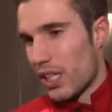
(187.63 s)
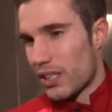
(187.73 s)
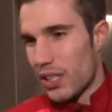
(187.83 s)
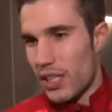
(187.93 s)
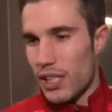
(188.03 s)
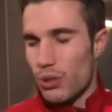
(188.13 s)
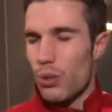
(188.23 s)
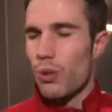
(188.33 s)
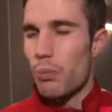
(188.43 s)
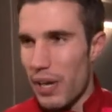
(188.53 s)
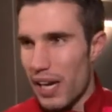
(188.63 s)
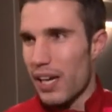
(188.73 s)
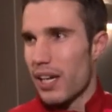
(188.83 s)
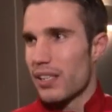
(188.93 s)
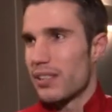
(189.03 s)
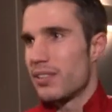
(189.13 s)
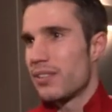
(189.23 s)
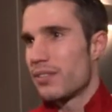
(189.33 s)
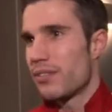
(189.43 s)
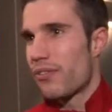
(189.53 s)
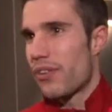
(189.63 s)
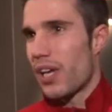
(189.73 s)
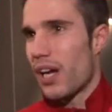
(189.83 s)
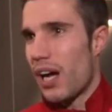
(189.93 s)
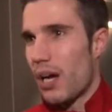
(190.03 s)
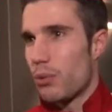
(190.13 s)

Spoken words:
It's not nice to look back and think,